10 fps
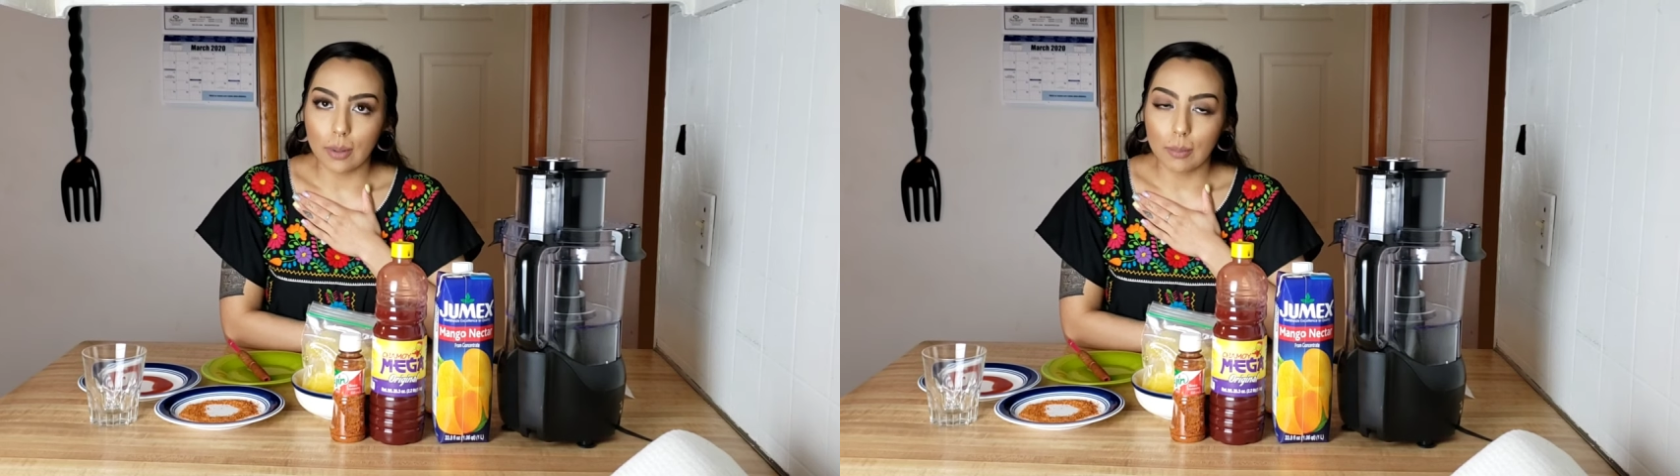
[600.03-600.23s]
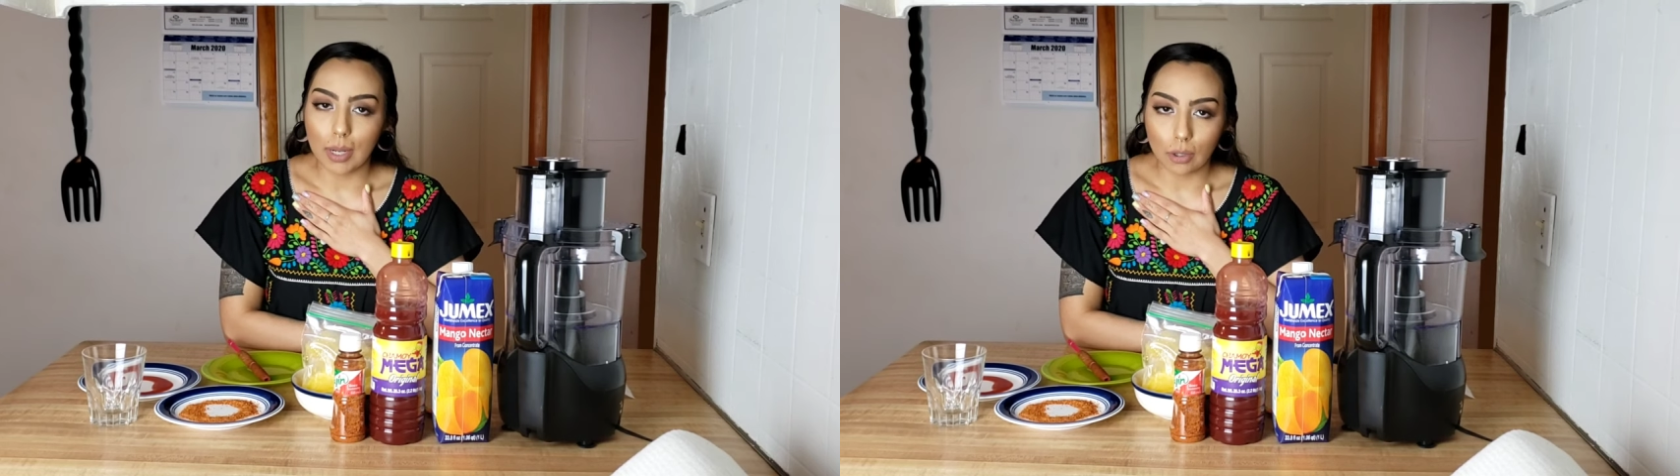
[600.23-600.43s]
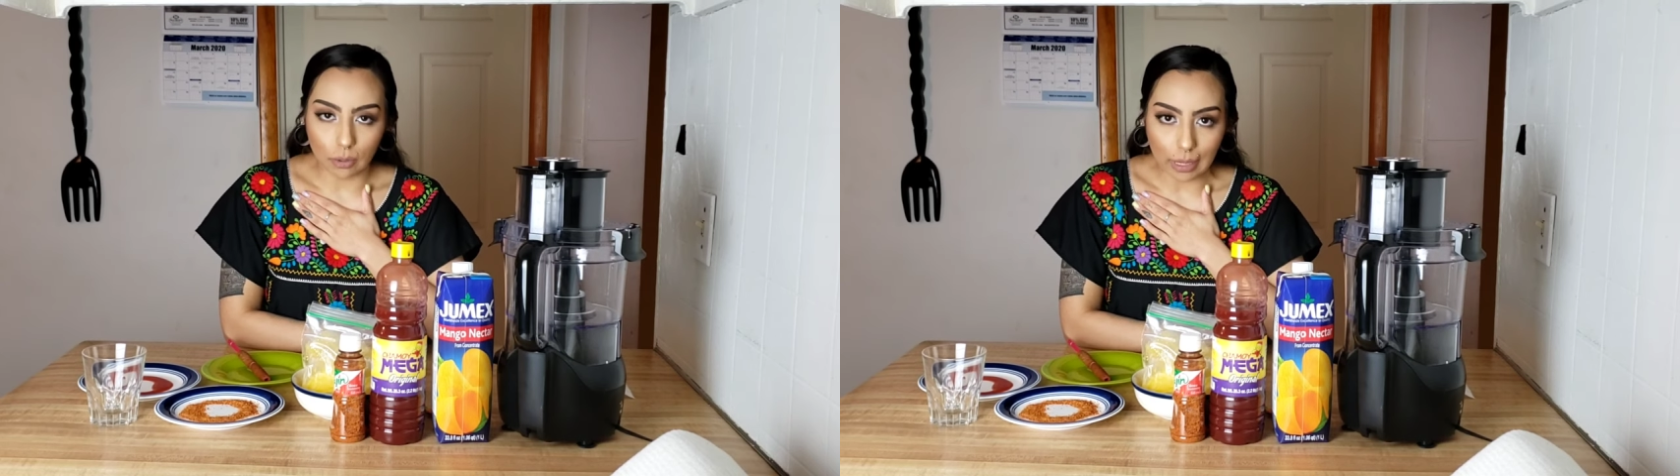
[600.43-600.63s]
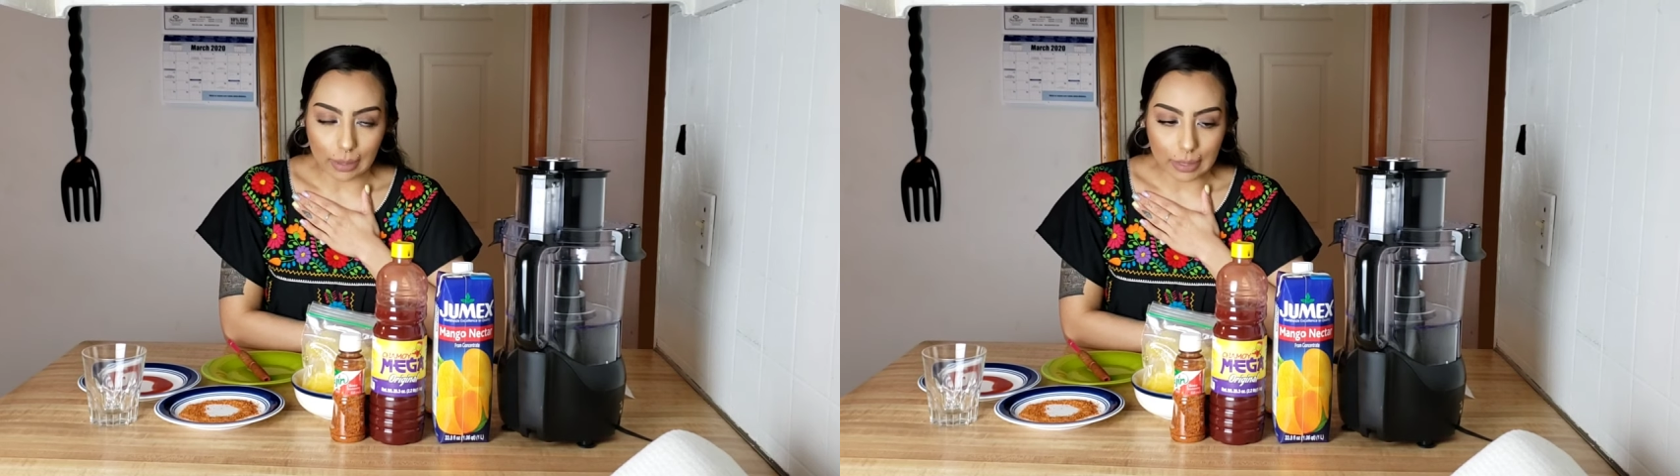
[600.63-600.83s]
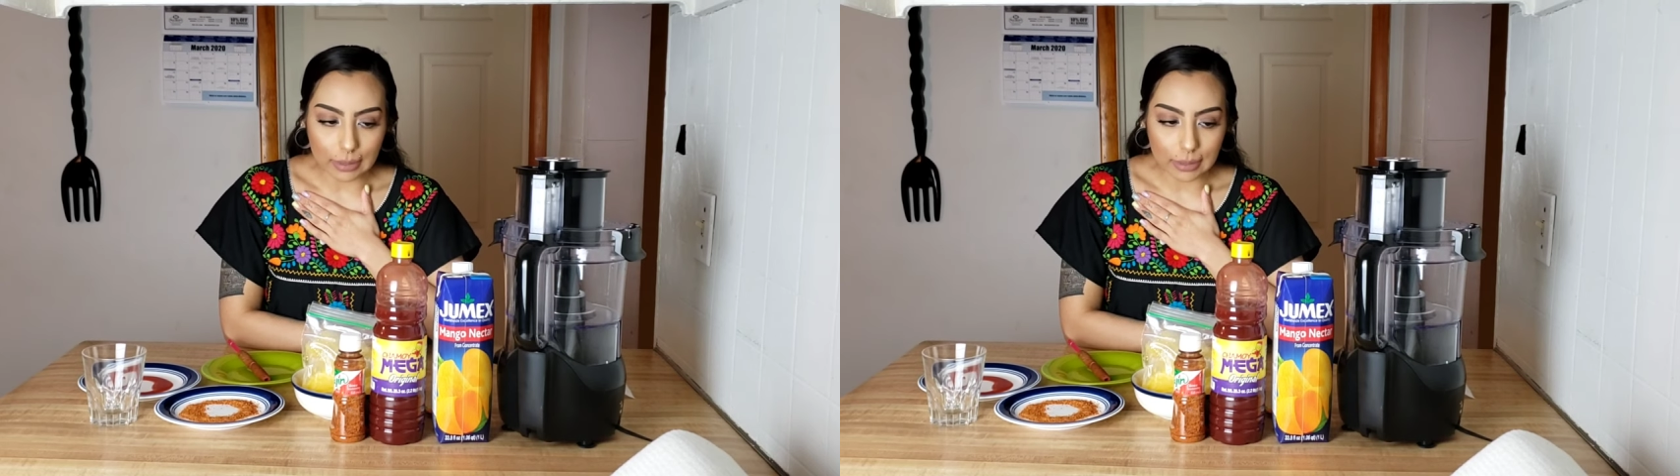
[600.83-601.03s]
them
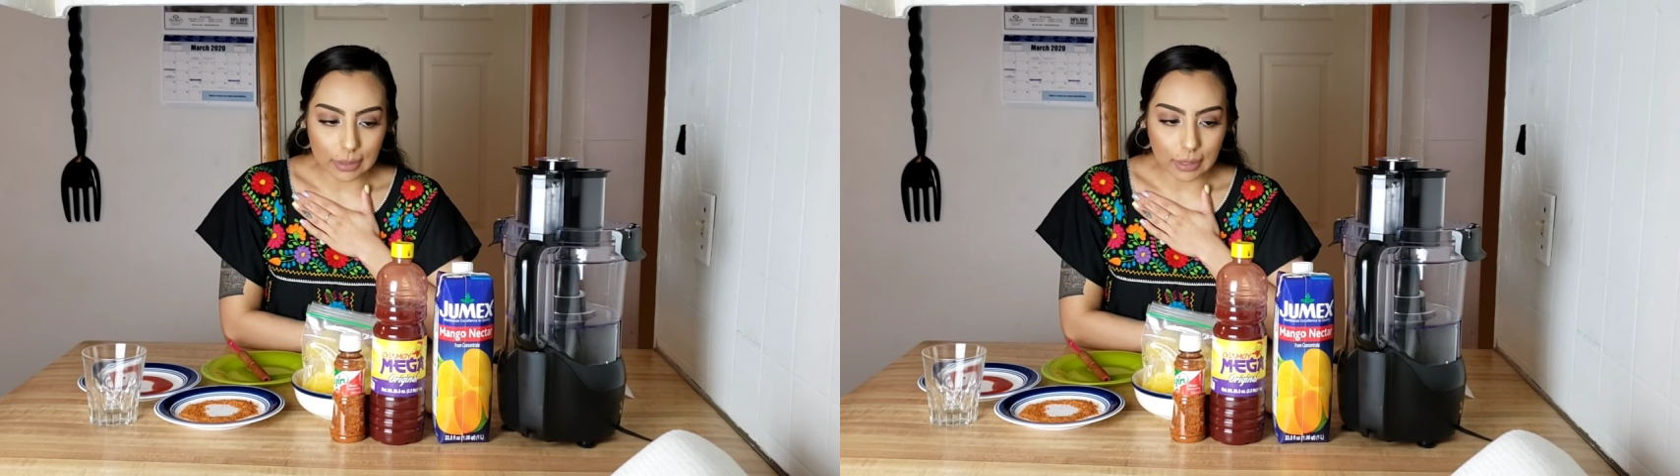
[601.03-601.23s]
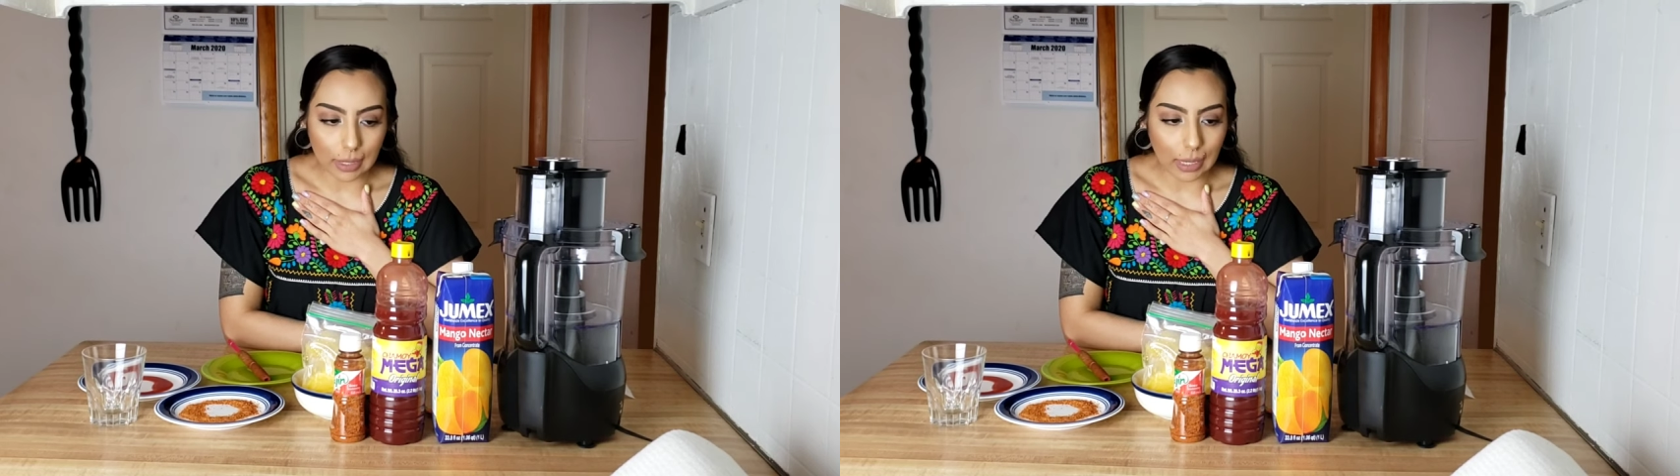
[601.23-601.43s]
mangonadas,